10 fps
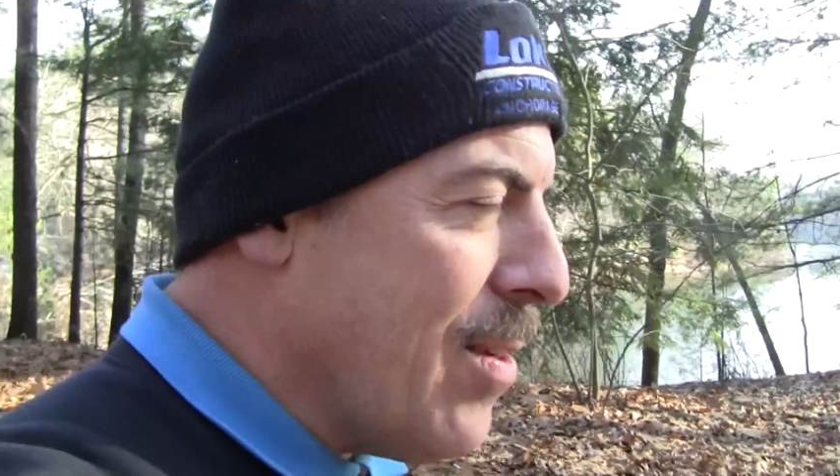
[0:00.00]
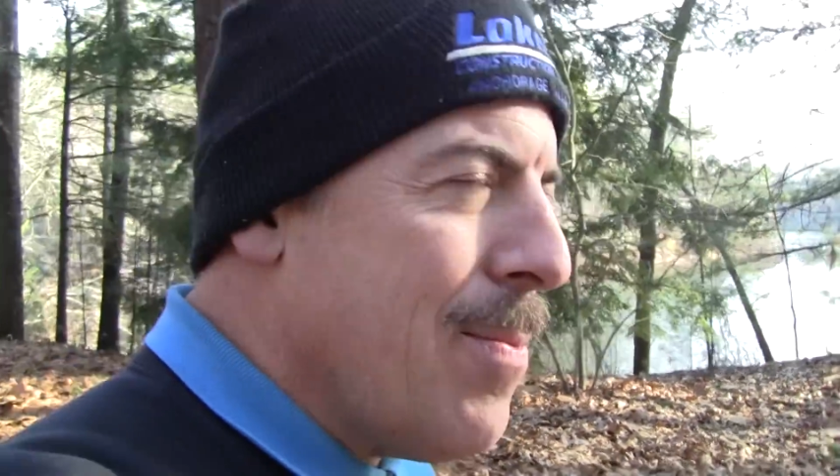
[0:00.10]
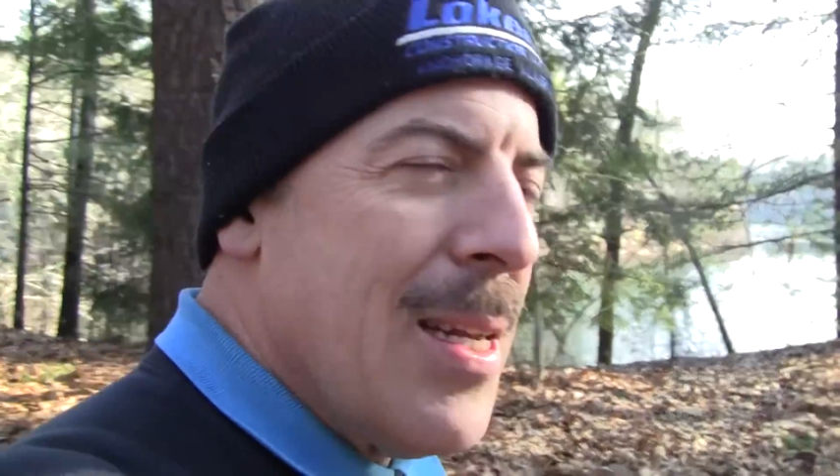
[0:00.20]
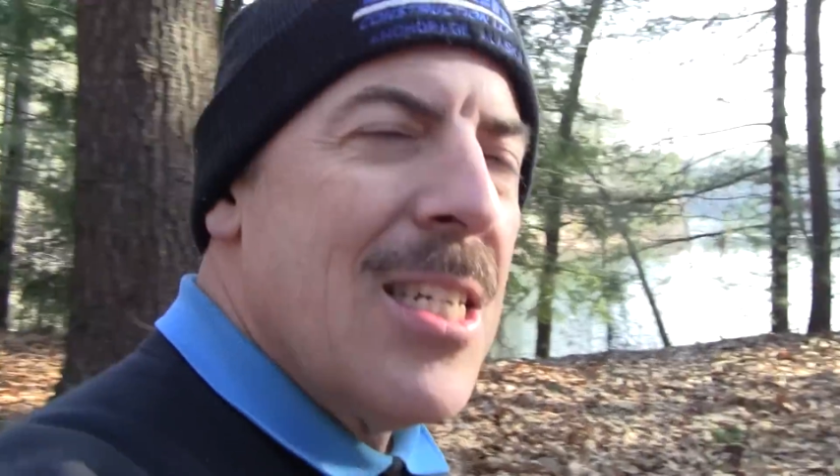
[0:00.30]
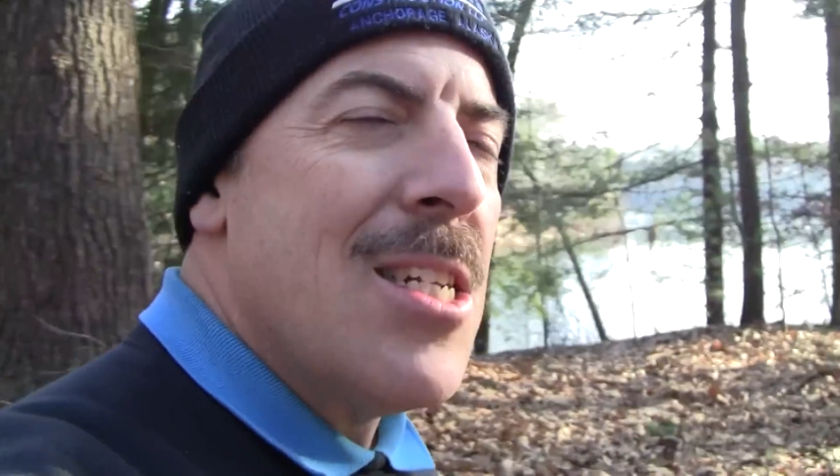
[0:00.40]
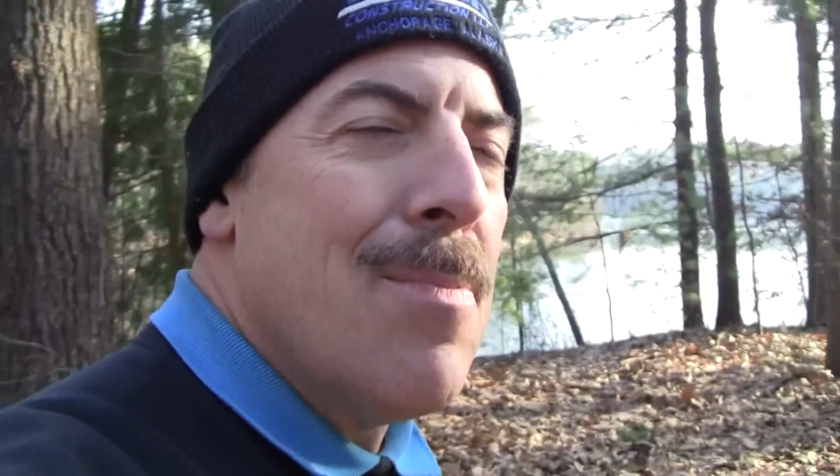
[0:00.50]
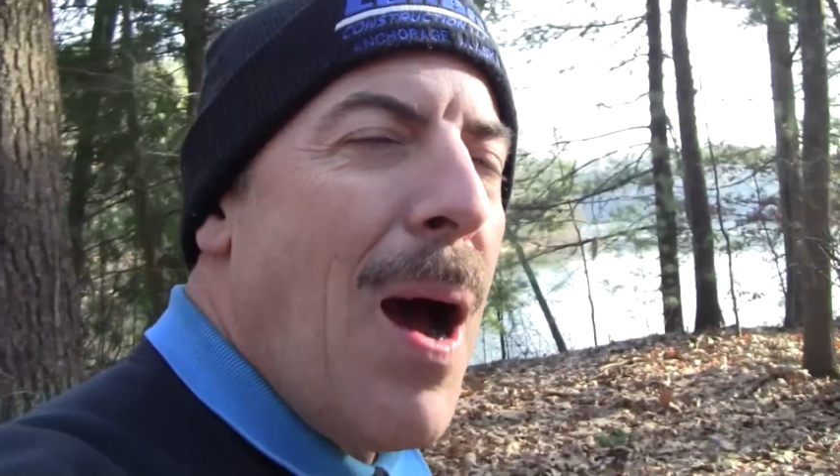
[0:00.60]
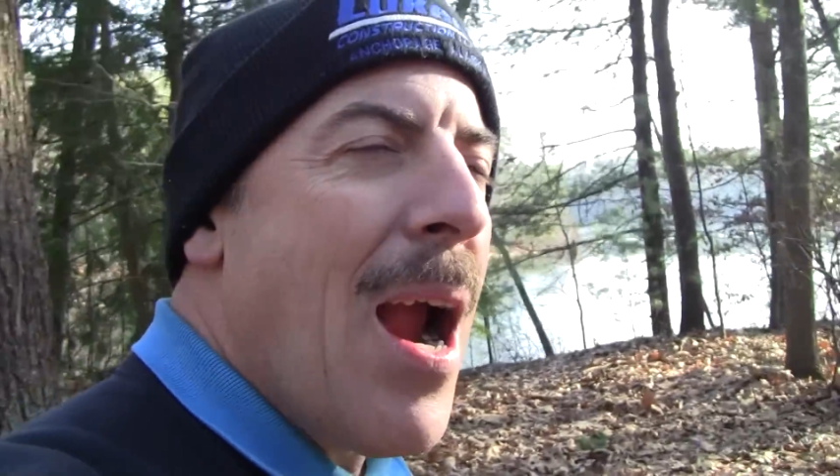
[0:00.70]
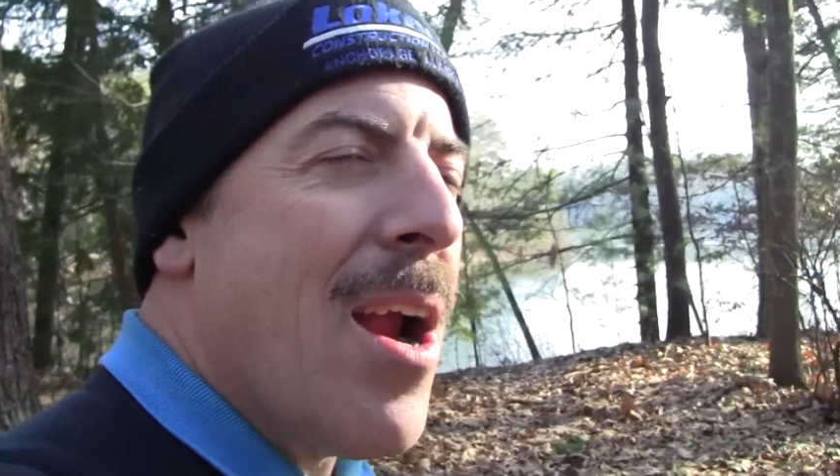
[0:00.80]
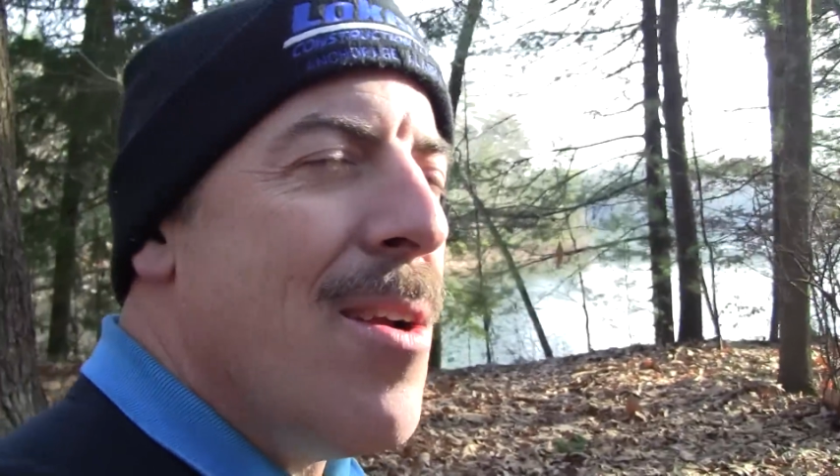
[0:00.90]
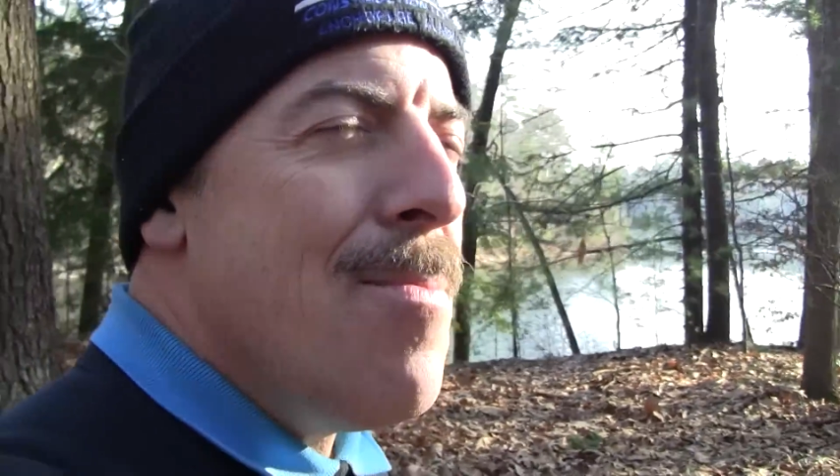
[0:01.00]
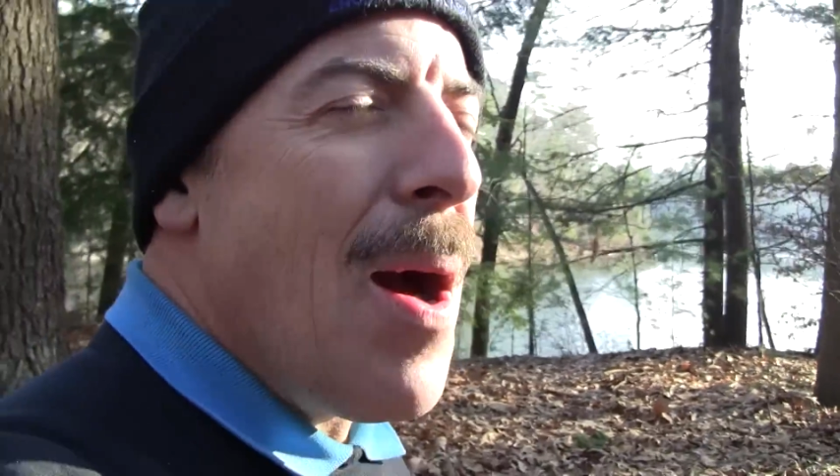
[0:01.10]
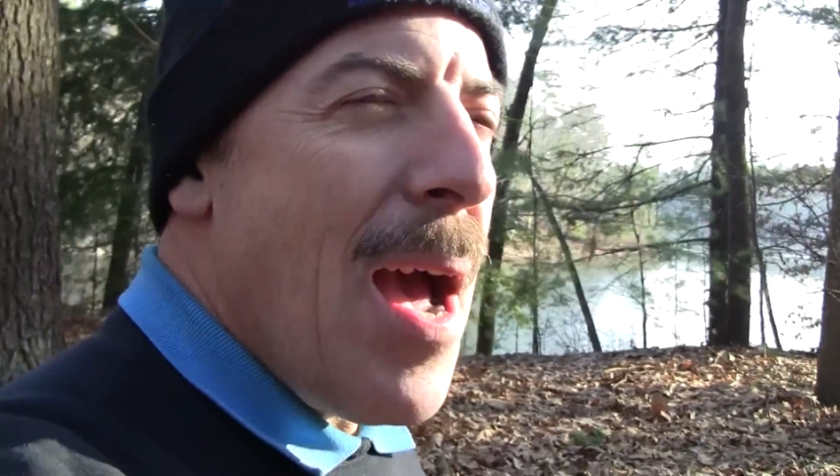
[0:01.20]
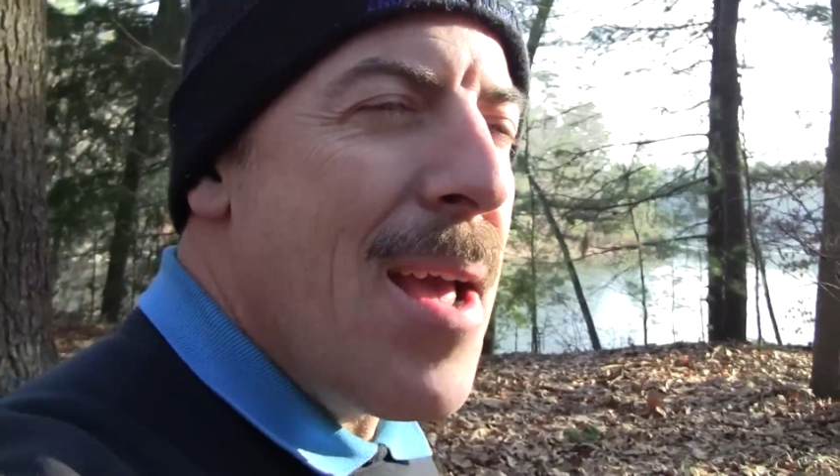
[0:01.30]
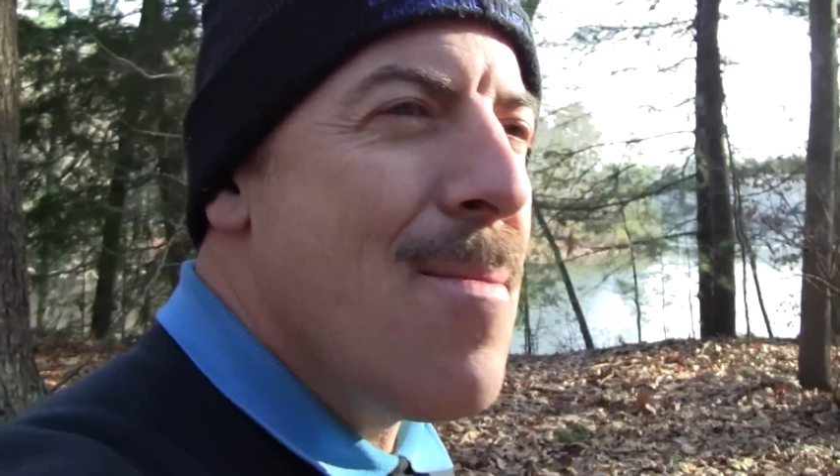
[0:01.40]
of been inspired
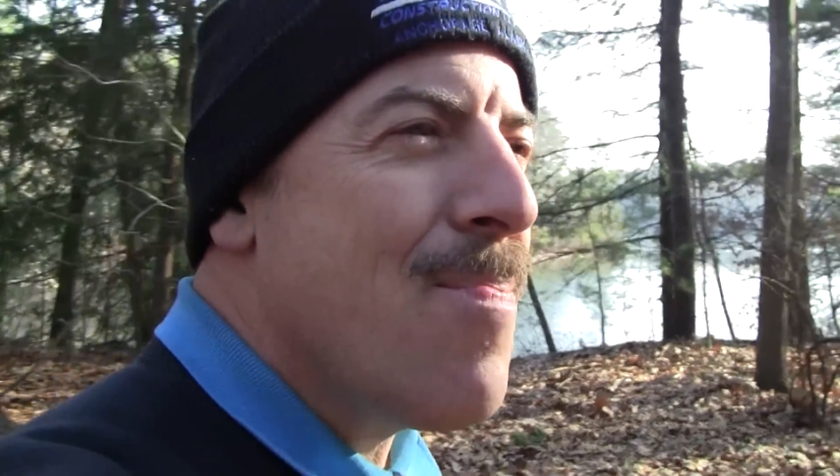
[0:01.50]
by